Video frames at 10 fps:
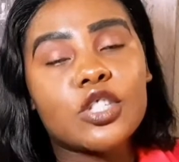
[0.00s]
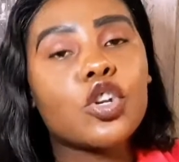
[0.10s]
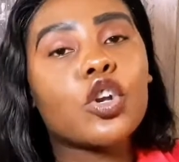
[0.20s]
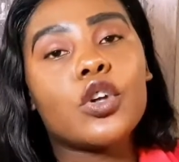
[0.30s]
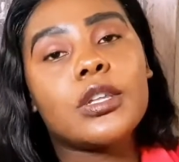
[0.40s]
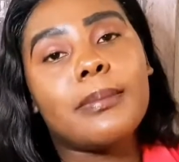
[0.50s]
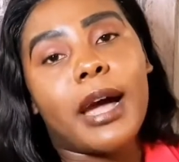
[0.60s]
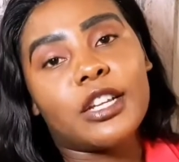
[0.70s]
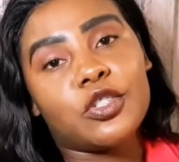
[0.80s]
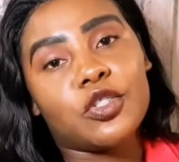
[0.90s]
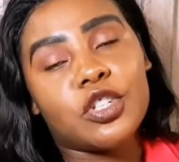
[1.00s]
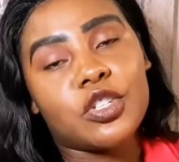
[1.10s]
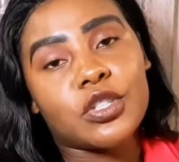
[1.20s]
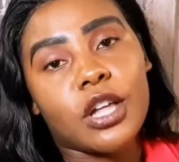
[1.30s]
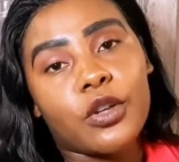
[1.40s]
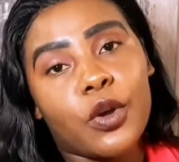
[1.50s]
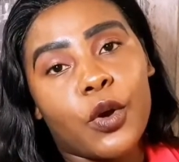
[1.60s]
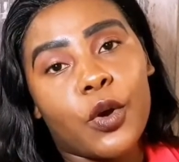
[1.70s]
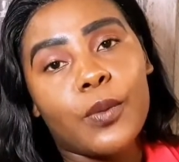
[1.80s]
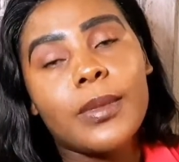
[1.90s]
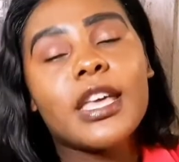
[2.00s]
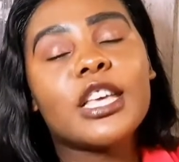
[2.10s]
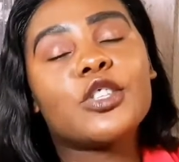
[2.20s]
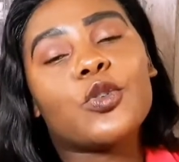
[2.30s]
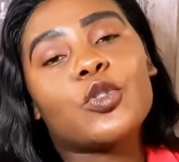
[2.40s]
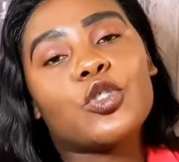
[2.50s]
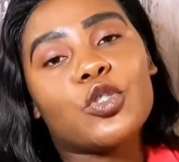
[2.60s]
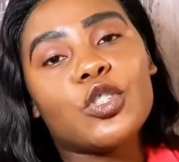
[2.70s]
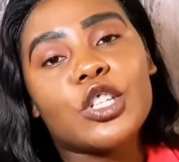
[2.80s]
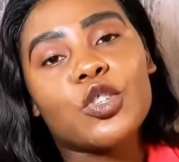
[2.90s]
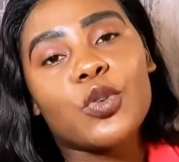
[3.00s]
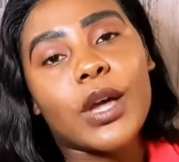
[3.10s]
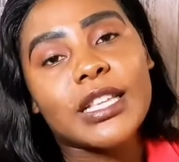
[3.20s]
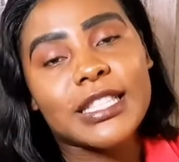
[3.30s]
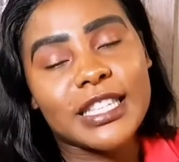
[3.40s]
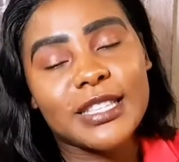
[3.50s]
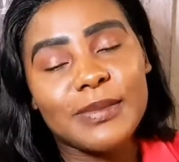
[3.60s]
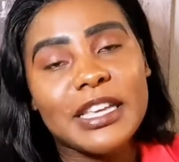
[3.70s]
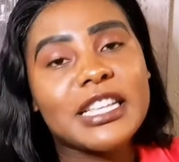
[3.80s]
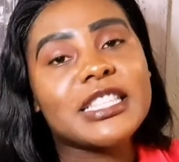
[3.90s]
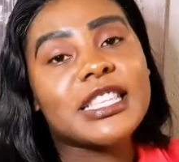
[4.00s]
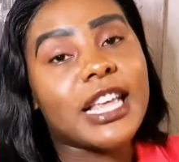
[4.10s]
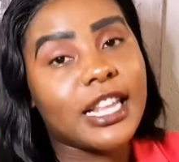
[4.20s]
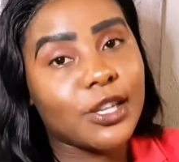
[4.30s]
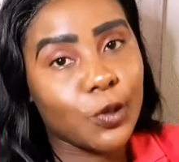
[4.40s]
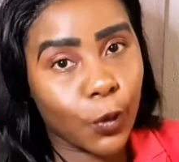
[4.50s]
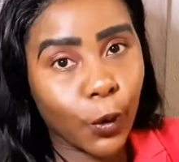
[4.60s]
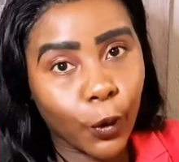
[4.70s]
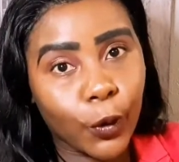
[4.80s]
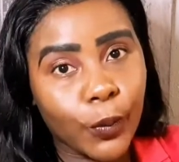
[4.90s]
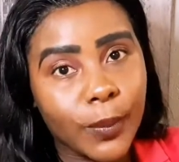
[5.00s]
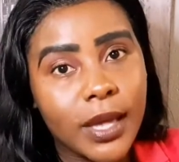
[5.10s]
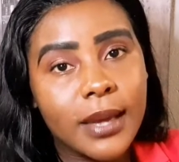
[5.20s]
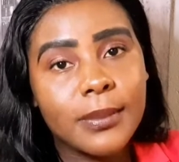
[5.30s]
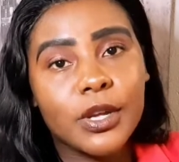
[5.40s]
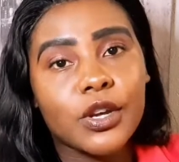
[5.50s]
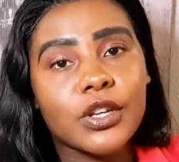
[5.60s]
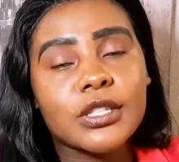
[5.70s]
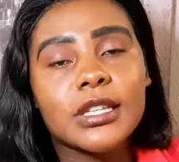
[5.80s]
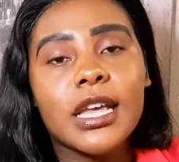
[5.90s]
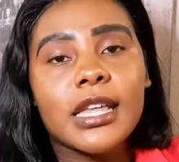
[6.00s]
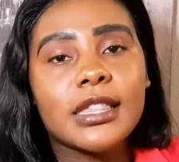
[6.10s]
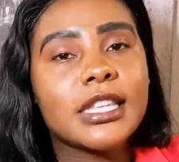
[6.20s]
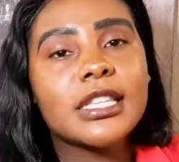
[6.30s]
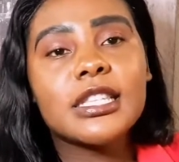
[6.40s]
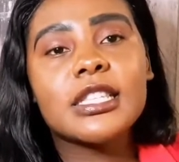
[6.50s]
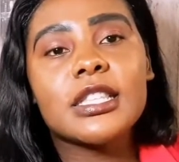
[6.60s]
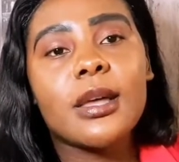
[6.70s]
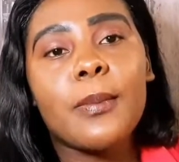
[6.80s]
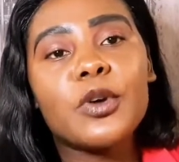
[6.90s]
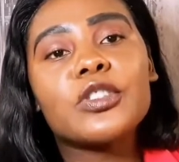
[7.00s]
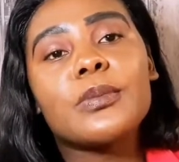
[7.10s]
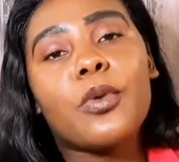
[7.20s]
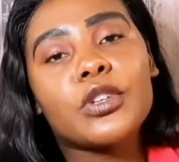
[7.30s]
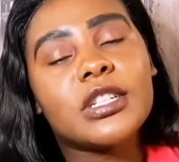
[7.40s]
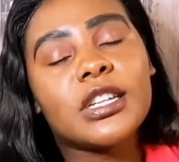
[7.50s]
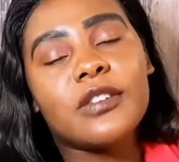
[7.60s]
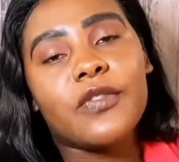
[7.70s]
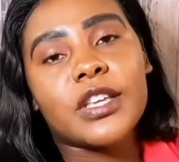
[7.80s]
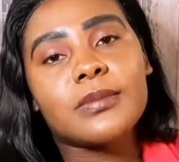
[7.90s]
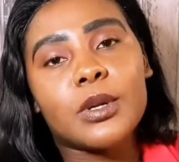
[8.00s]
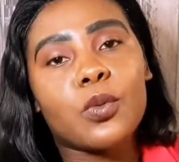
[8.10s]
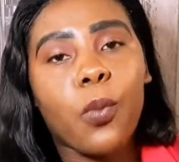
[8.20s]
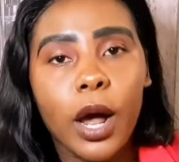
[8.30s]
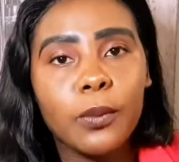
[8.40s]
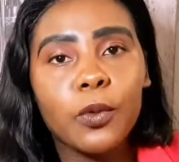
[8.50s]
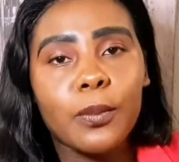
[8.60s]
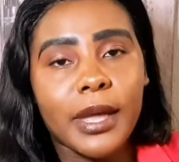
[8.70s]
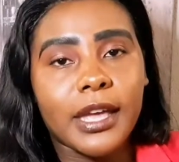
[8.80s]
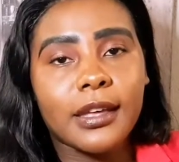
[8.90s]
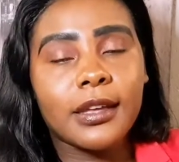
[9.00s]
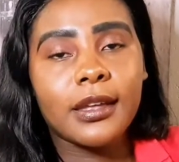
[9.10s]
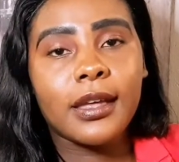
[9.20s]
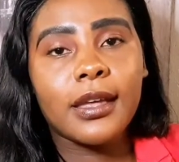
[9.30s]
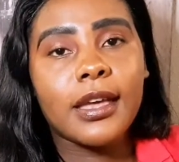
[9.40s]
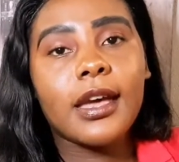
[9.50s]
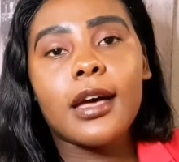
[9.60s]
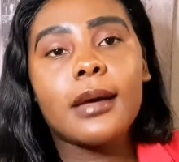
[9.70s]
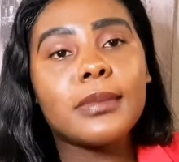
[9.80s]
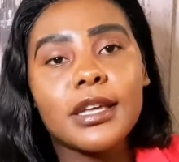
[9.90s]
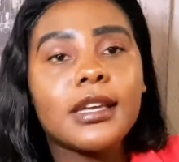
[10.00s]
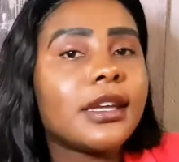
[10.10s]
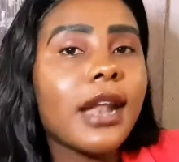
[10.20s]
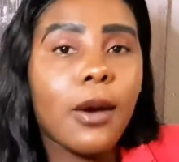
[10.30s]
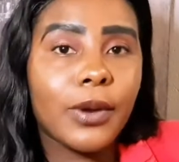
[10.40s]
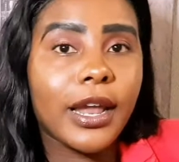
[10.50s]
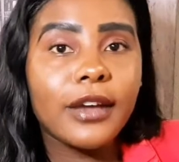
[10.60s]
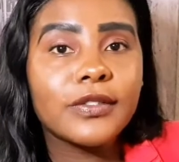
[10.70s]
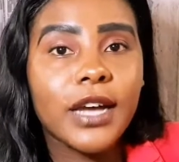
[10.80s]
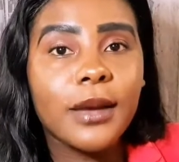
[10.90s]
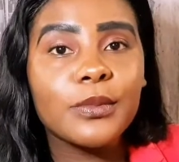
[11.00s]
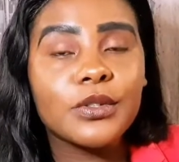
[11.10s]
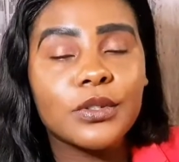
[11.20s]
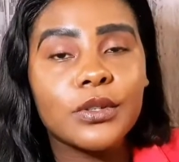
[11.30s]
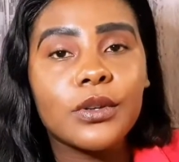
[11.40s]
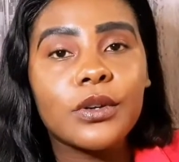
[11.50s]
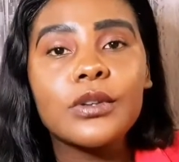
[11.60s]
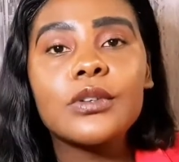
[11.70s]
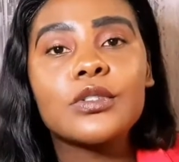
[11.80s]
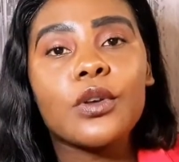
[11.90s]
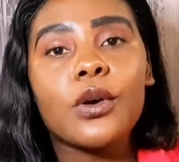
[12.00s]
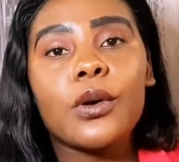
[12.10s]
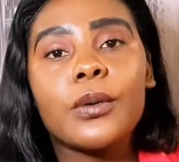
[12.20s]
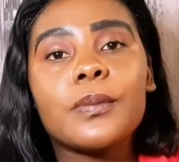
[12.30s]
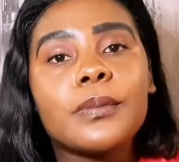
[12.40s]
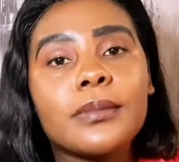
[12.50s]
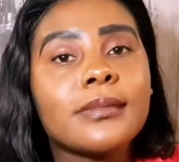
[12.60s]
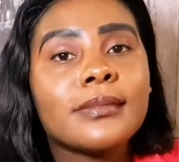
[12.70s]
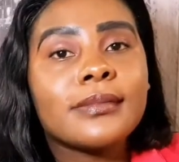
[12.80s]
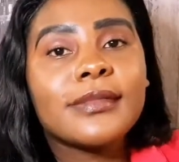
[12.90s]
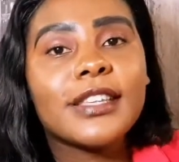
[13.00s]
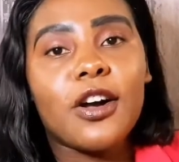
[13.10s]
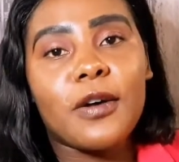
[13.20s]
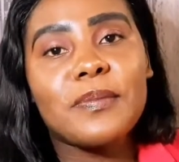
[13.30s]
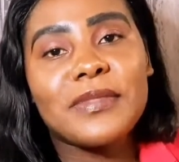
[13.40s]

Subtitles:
not only my duty to sell your home, it's your duty to assist me in selling your home, because this is the most important investment one will make in our lifetimes, you know. So yeah,